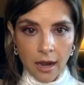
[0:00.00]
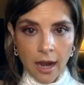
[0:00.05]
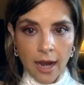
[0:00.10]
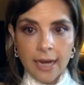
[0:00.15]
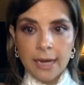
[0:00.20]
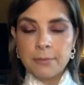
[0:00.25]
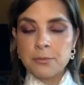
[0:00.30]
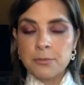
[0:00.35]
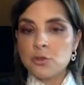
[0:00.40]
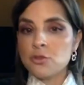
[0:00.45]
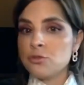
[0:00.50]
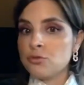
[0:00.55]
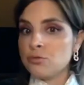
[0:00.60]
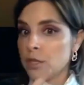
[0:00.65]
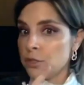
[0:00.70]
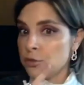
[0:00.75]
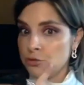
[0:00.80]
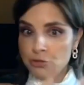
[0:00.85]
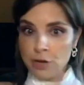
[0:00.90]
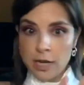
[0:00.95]
I am
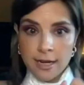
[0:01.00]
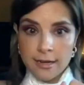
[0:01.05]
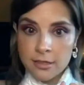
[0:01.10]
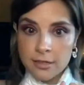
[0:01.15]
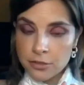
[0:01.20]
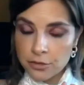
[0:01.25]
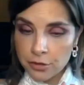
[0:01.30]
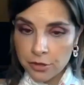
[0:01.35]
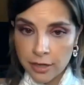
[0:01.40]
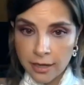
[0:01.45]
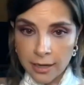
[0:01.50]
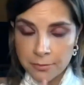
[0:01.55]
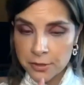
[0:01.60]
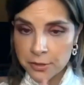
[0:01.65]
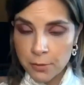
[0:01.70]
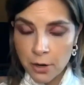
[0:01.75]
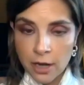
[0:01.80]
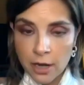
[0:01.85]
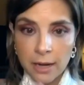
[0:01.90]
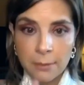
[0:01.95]
a straight A student. I'm
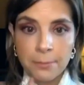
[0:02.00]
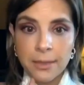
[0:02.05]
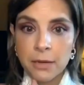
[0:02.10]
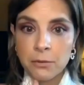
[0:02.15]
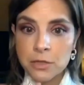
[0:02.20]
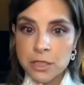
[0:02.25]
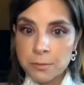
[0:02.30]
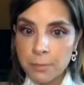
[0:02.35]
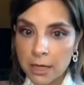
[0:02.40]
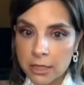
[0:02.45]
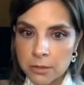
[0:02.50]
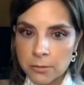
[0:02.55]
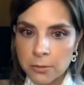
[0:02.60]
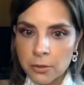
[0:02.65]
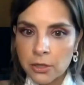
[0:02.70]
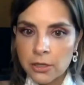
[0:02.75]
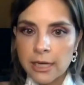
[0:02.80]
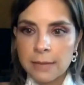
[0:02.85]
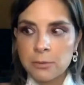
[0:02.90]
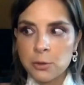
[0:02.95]
smart. I'm being
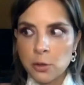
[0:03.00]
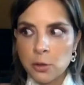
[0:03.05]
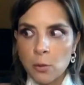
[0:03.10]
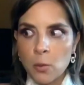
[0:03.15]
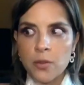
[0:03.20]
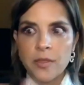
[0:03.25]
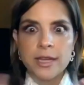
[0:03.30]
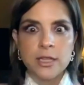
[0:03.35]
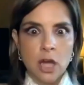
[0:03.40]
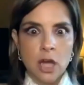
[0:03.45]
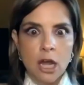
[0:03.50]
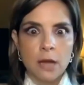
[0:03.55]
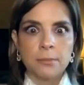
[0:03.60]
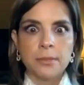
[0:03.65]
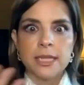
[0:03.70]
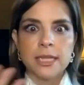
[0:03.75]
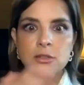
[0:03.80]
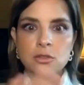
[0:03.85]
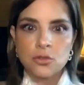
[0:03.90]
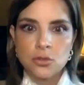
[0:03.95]
responsible. And I'm doing what they taught
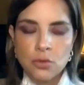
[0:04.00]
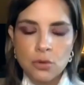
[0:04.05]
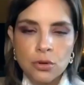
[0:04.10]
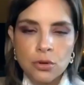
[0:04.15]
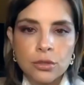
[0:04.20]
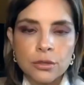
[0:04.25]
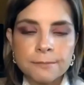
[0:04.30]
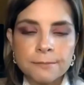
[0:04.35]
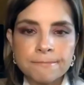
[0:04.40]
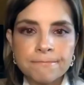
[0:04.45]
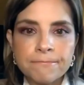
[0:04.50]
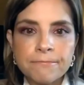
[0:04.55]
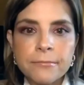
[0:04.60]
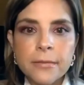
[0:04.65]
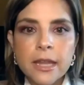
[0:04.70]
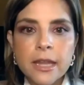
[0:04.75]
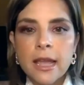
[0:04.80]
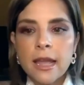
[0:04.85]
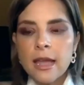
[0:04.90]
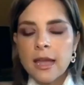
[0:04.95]
me in school.
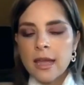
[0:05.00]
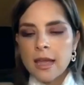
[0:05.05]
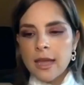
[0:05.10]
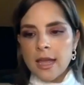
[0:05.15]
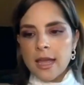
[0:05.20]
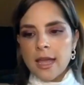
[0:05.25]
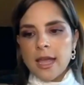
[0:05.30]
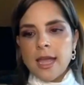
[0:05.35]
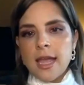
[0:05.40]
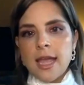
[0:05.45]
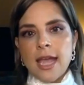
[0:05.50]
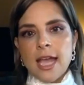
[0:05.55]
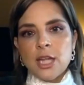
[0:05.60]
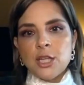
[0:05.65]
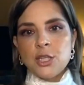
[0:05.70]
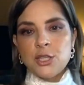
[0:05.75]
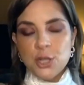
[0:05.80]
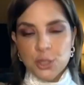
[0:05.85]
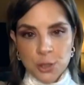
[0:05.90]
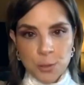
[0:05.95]

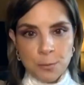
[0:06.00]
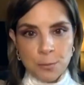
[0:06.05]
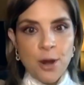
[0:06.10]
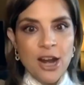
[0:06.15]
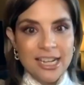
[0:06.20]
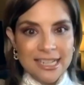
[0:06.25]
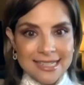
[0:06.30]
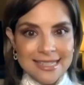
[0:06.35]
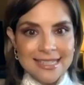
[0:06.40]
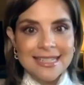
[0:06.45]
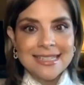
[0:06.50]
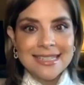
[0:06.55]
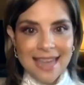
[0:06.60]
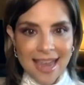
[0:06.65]
Took the pregnancy